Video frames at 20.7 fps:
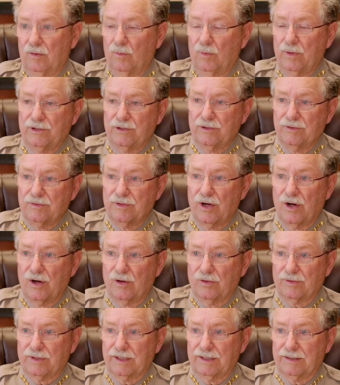We do
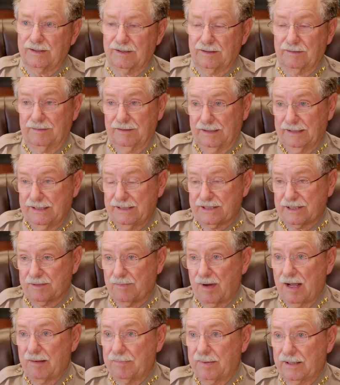know that, at
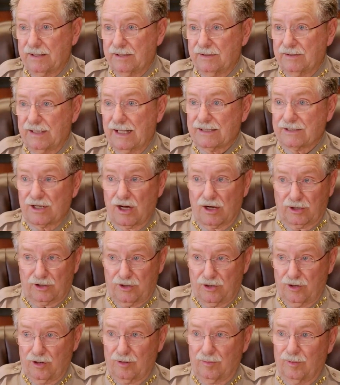least in my opinion, that's
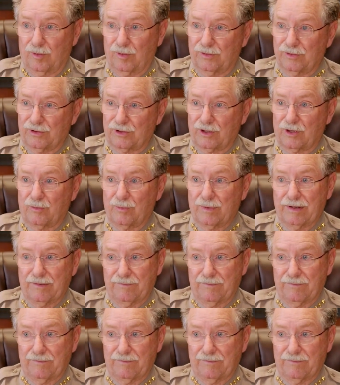not curable and they're going to